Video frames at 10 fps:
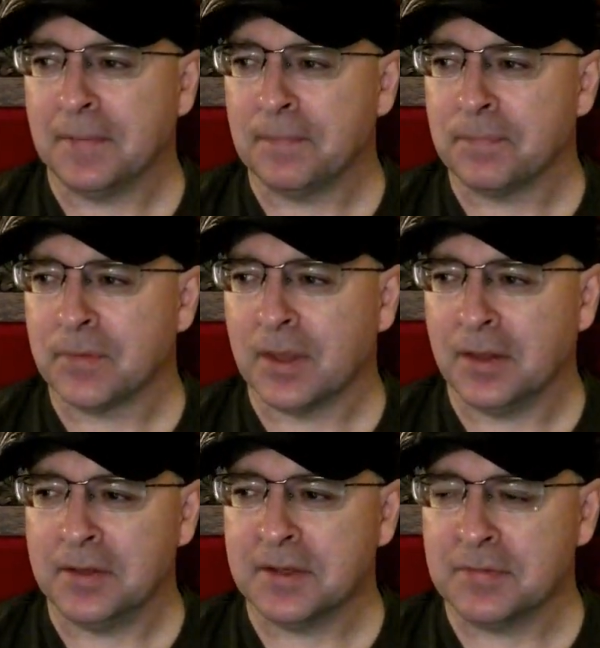At least I've
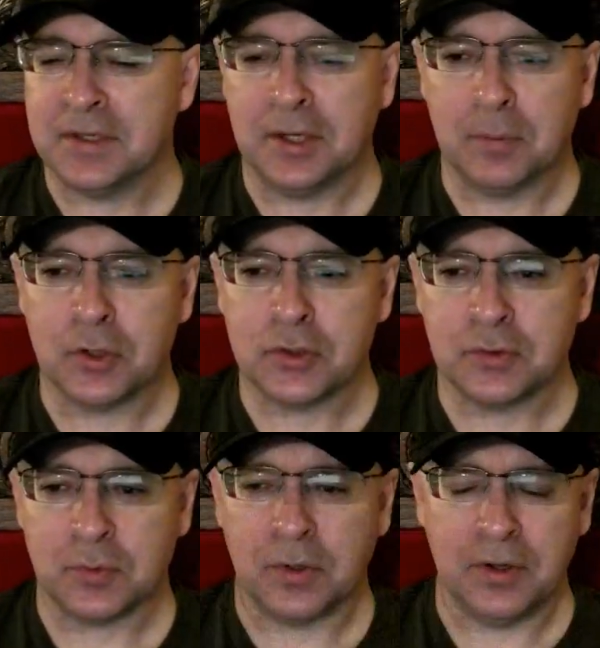seen commercials where,
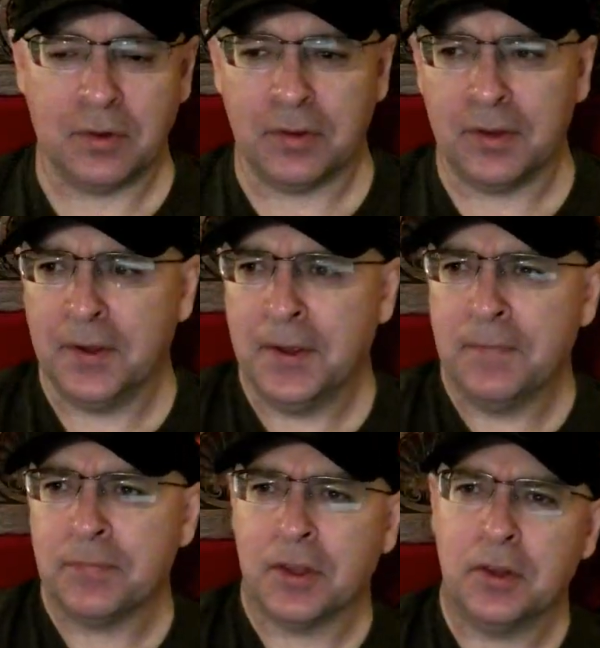the
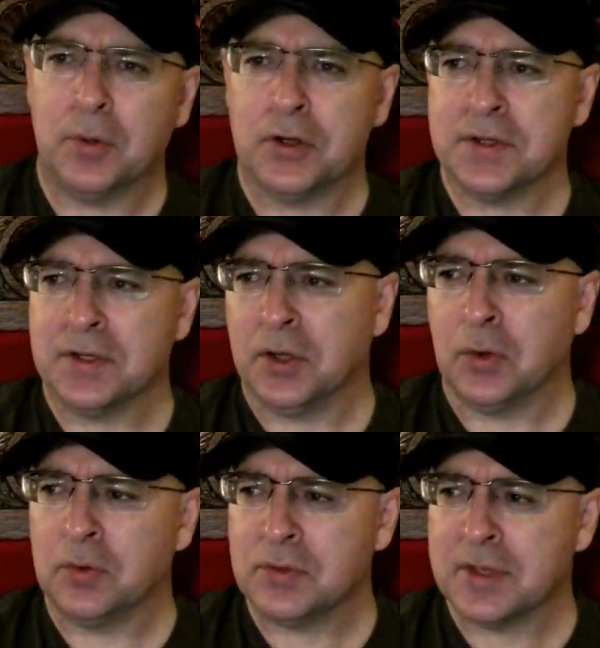person goes
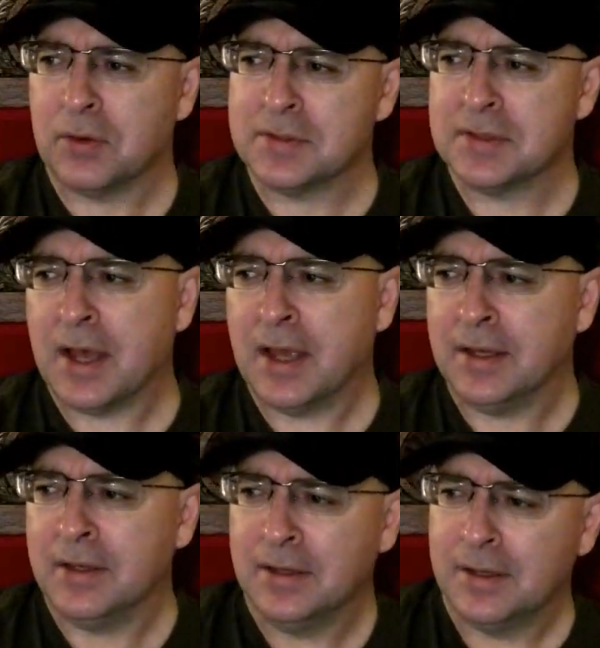outside
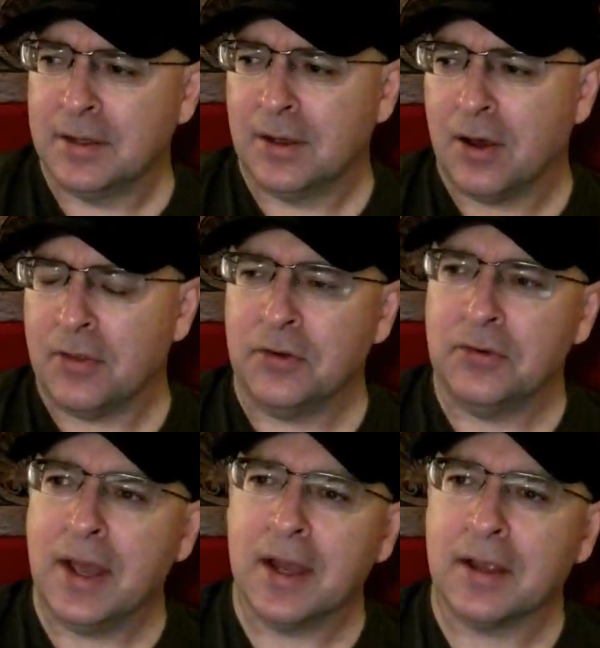on their deck
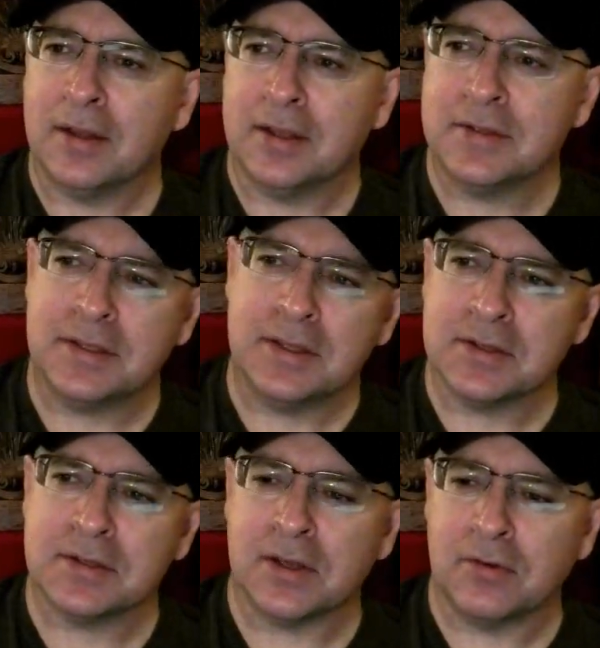and they see the sun
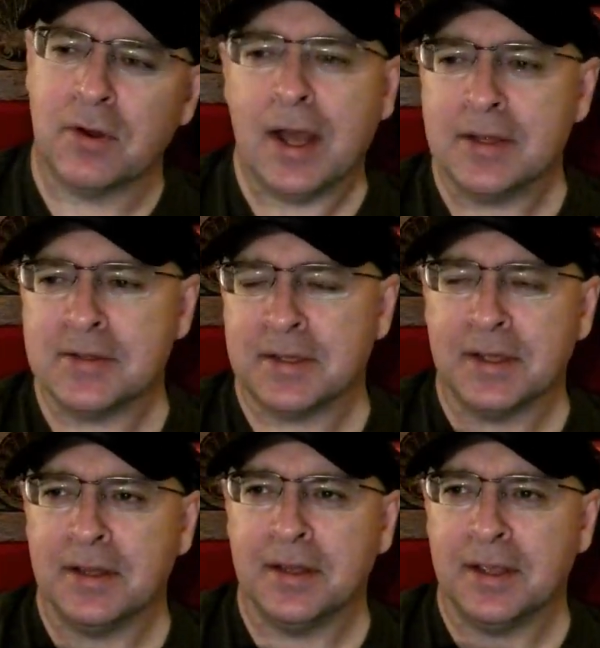rising and
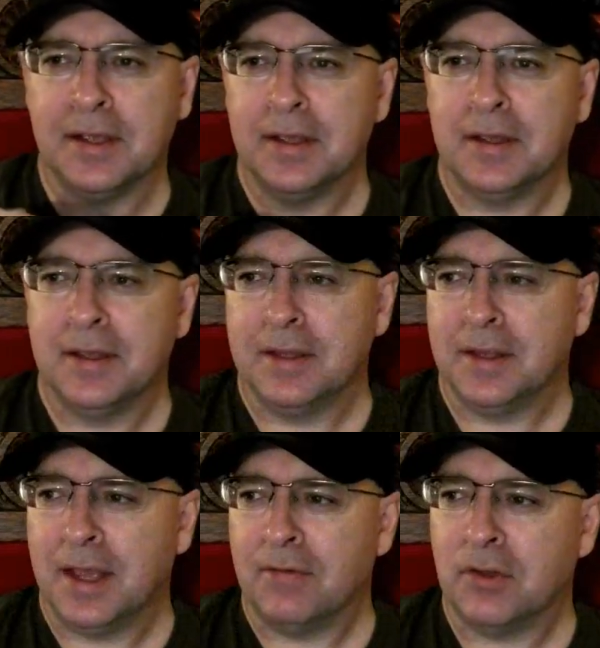they have
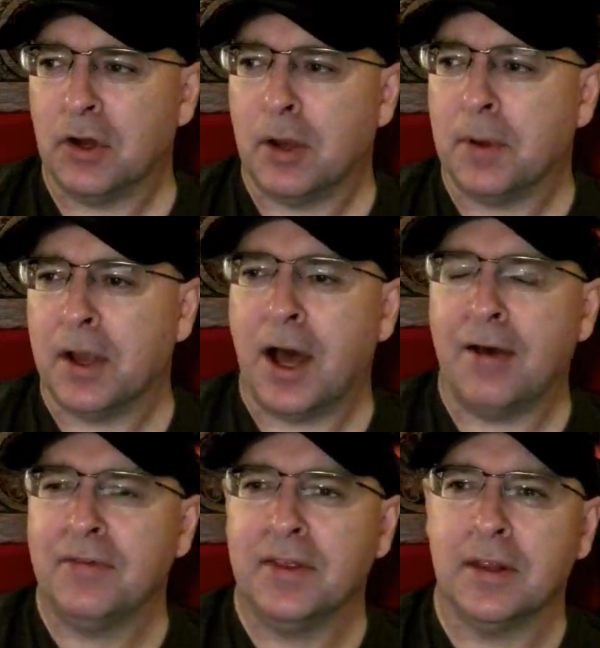their cup of coffee and
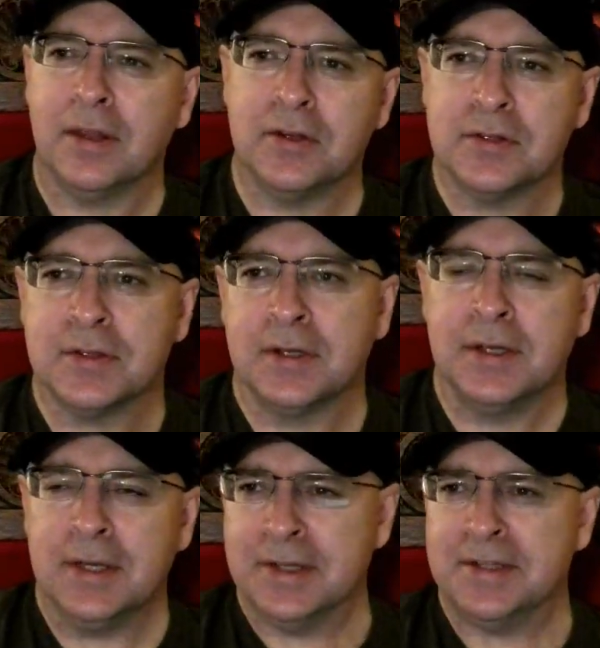then they just
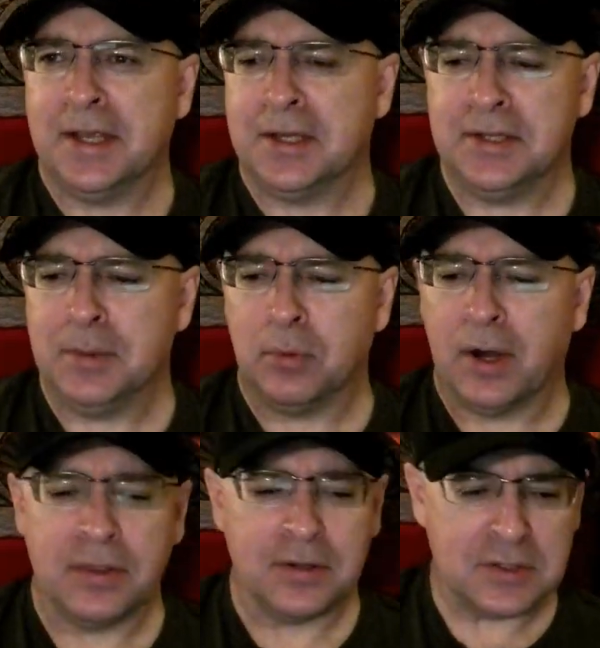take a deep breath and
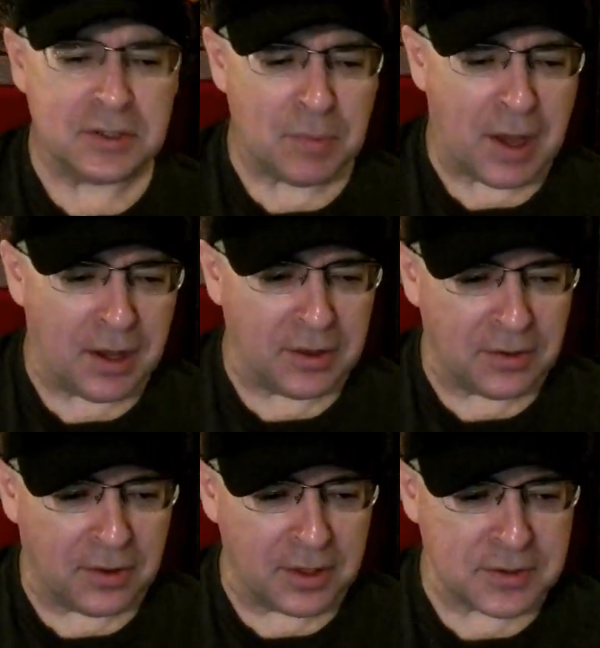smile and all that
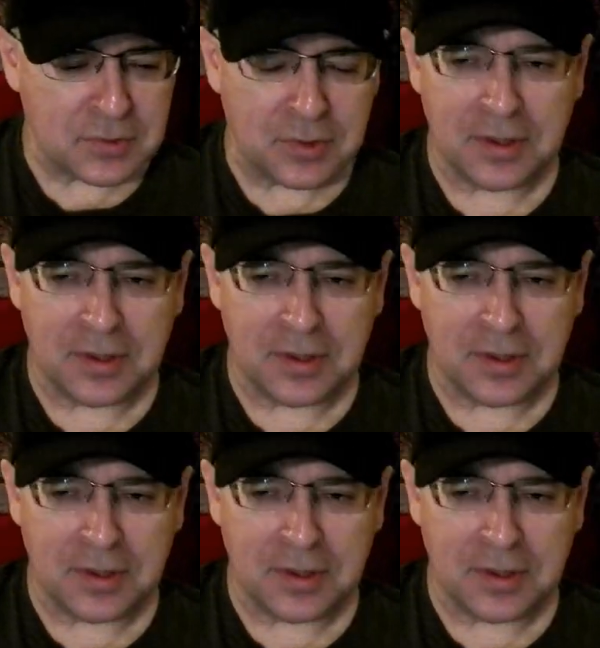sort of thing.